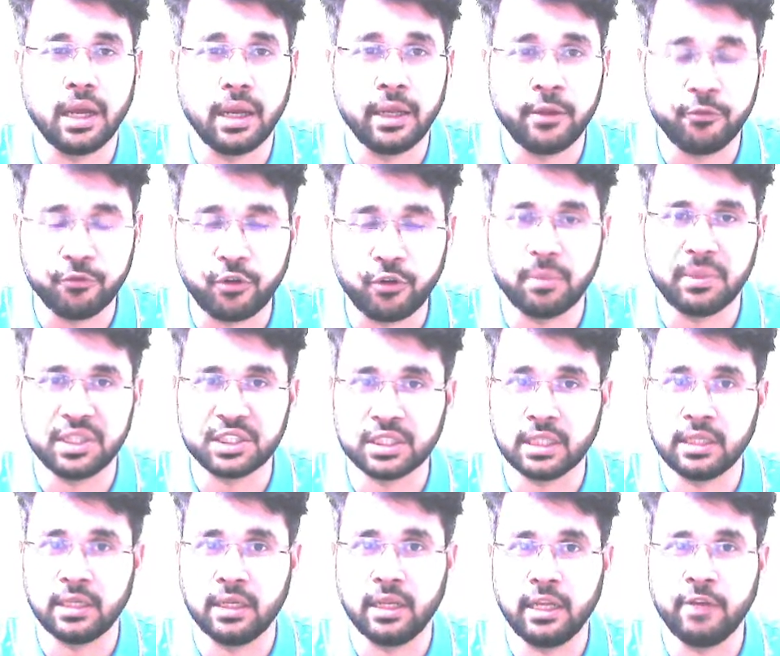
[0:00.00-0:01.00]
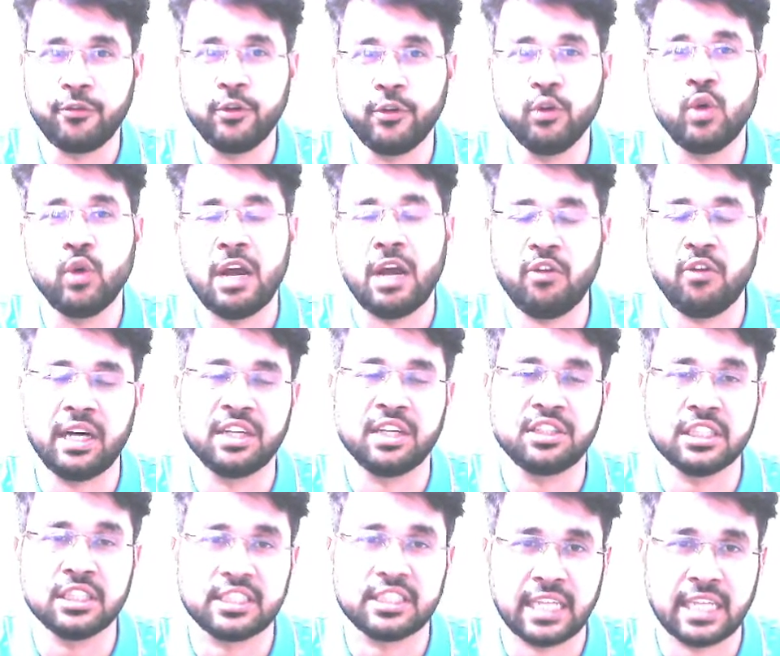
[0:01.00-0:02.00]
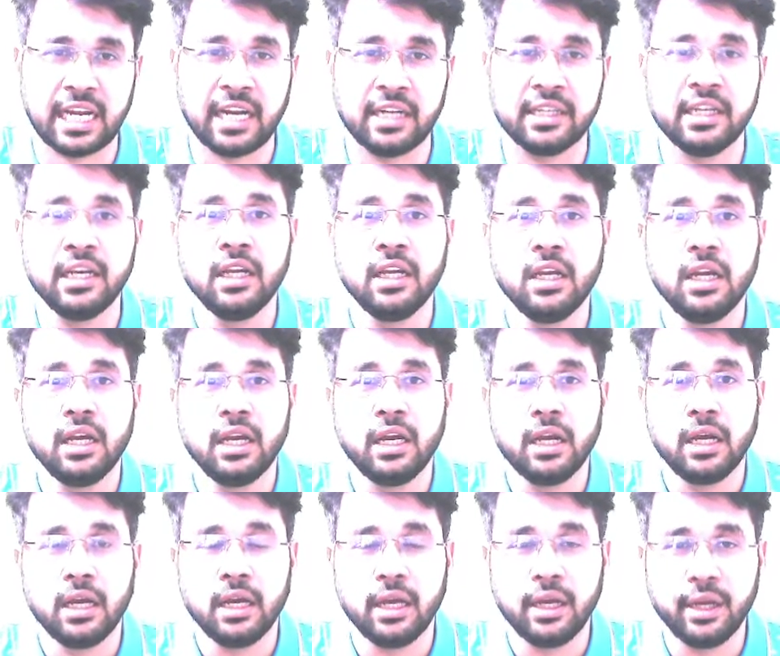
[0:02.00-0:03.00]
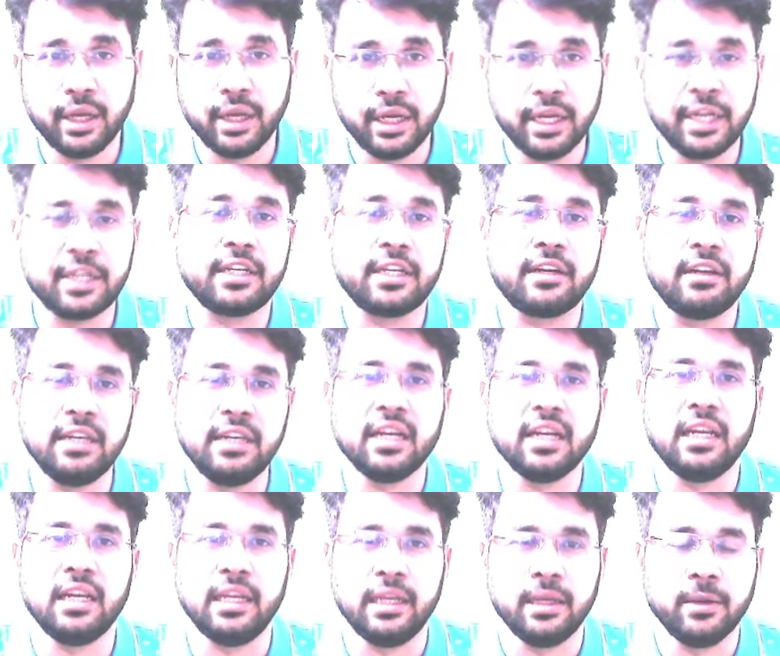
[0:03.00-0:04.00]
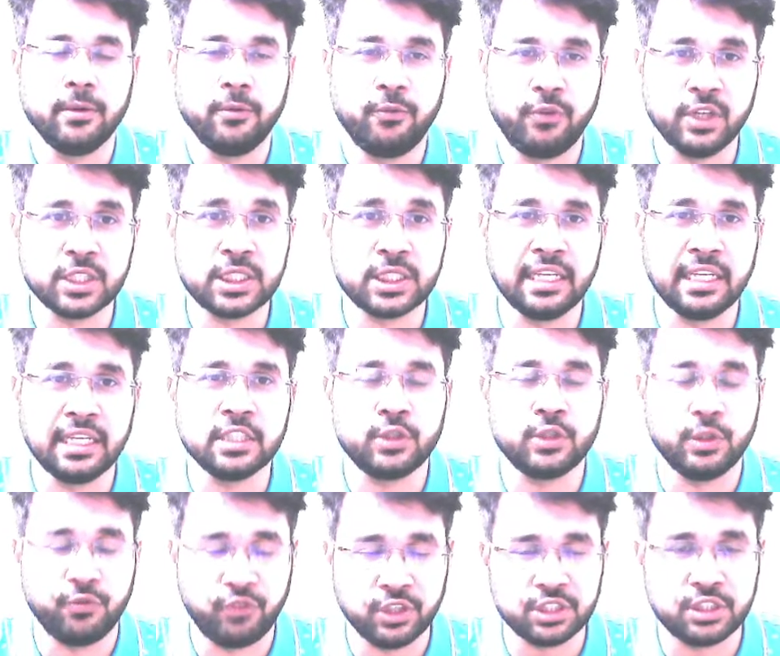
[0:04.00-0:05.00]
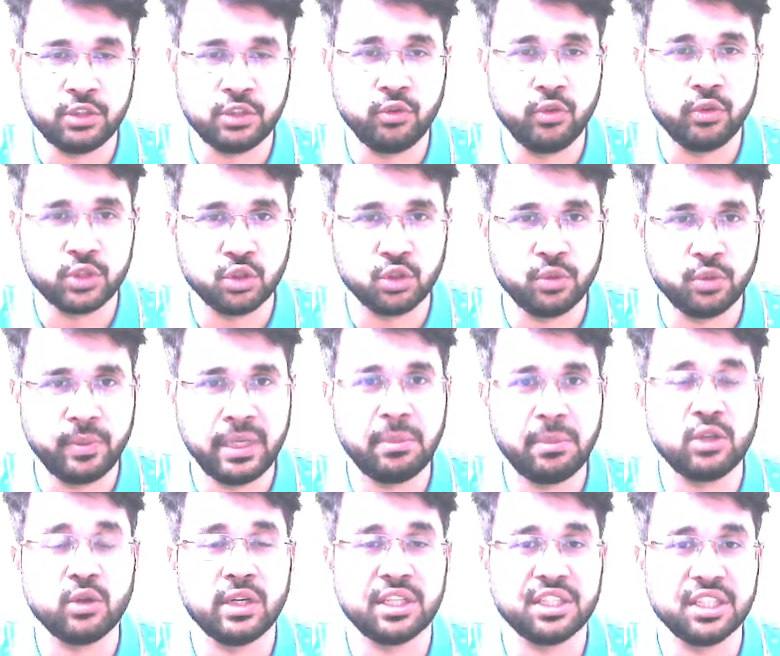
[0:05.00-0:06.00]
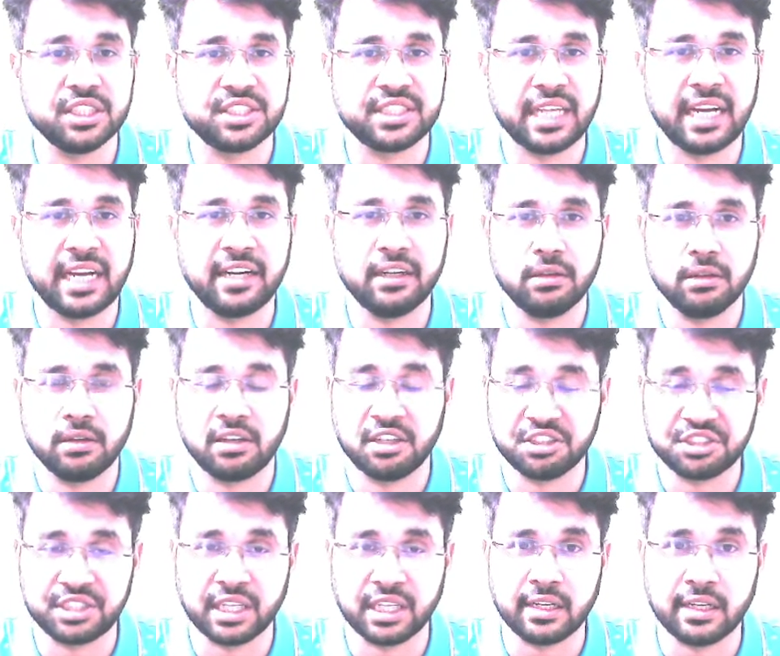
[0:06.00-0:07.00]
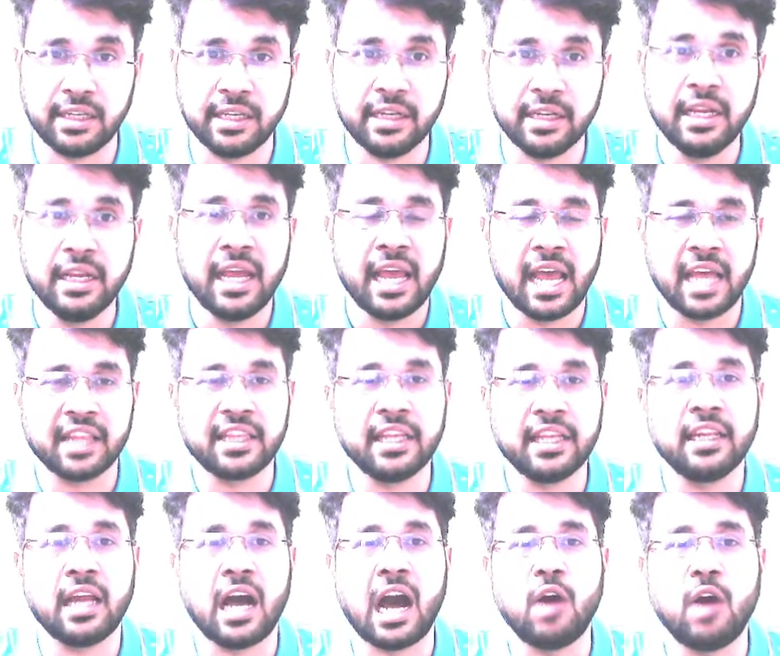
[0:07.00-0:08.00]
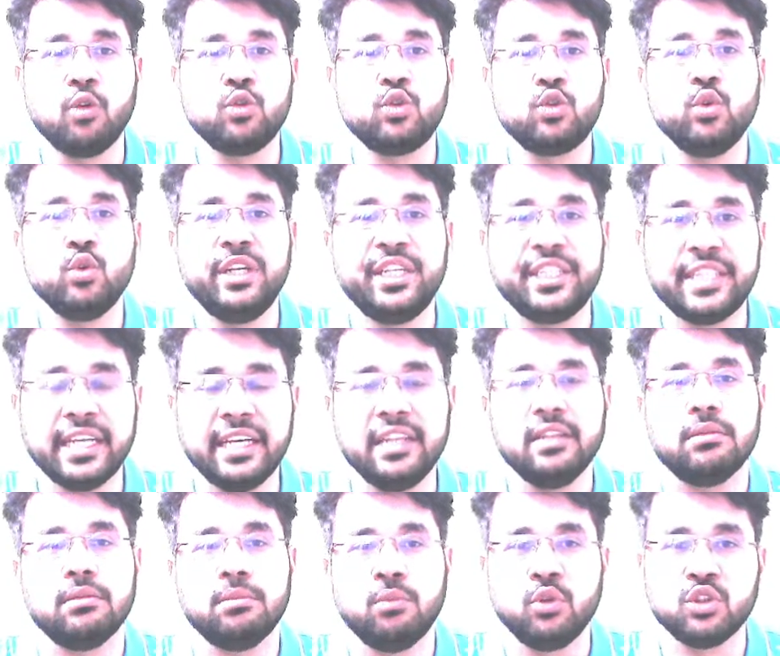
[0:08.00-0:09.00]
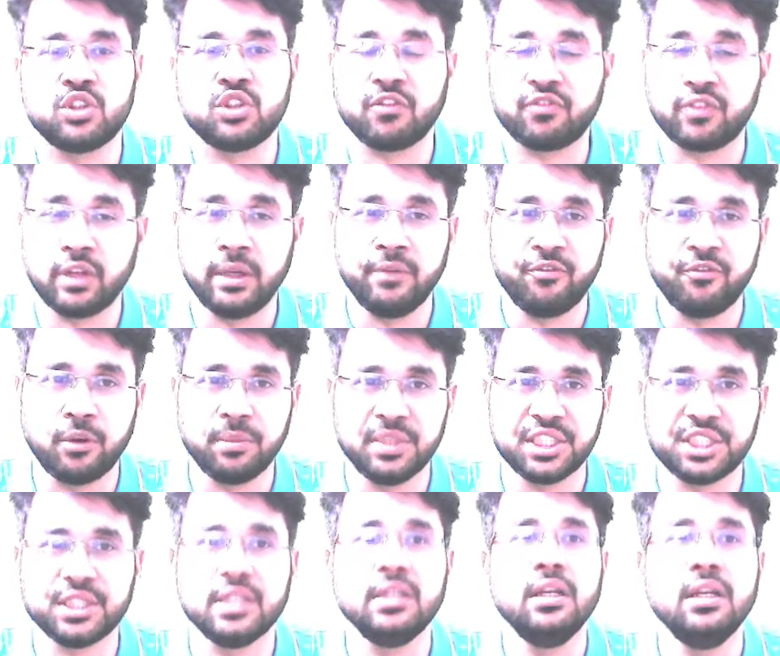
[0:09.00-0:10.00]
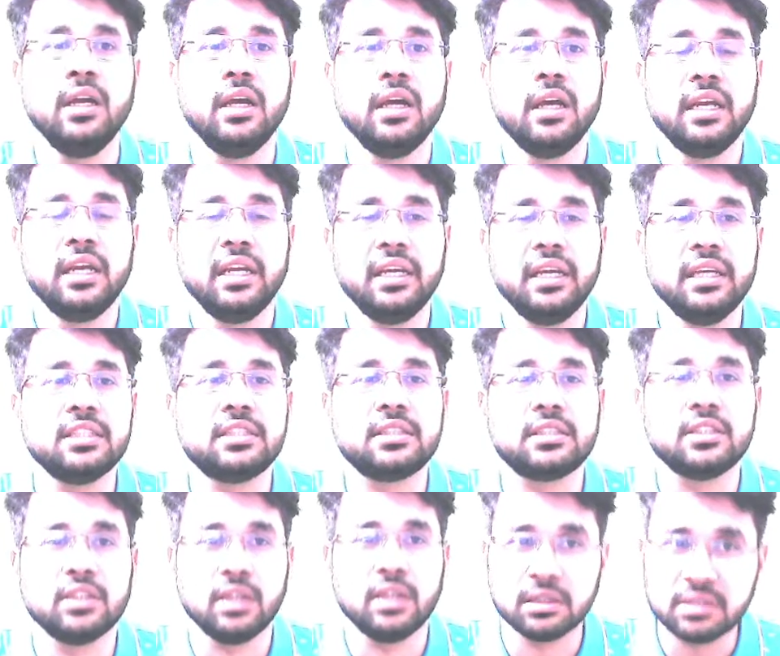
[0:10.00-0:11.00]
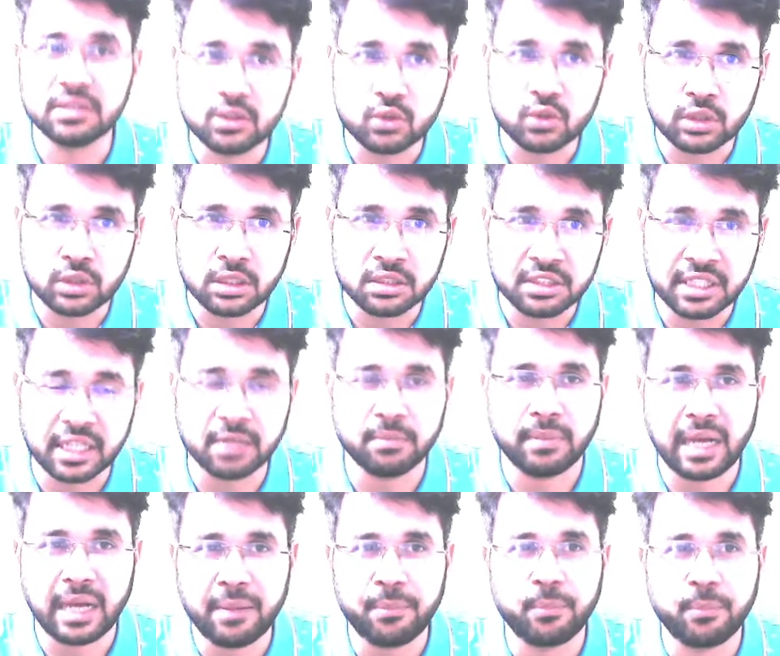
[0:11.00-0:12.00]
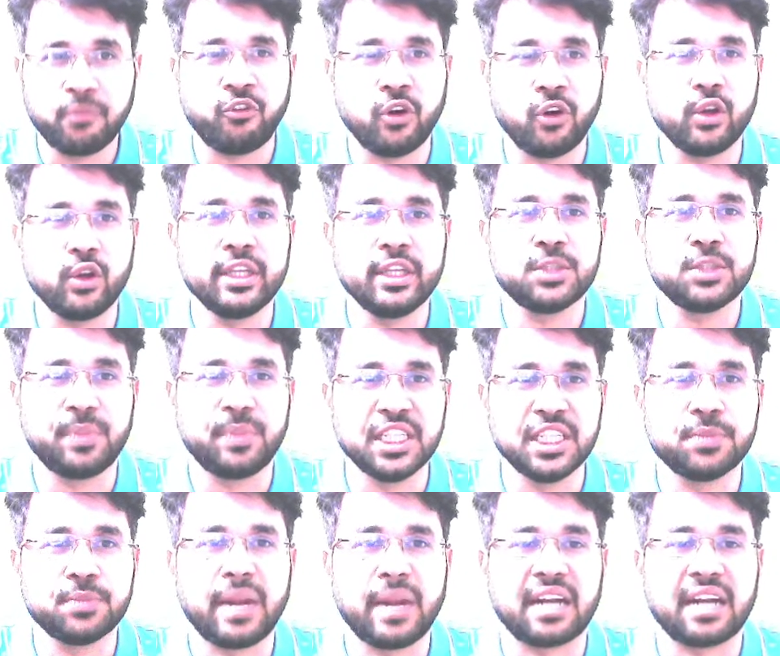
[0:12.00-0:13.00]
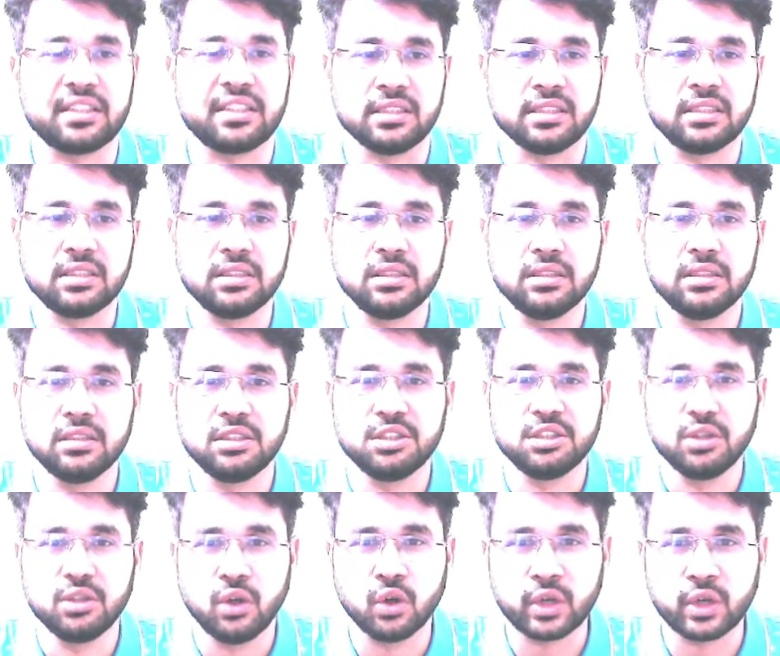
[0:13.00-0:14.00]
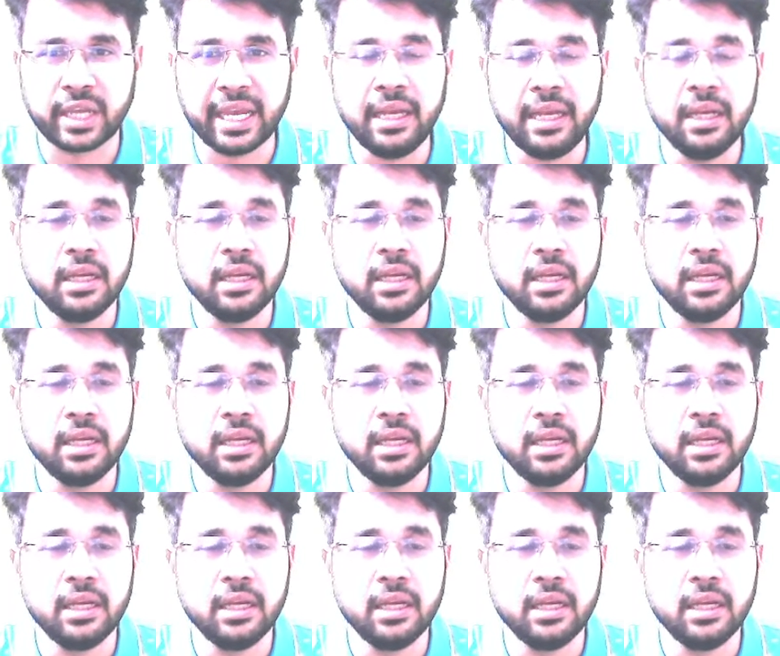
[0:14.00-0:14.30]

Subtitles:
information. If you have understand it clearly, first thing is first you should be able to understand crystal clear, and then how to retain most of the information is done by following space practice. Okay,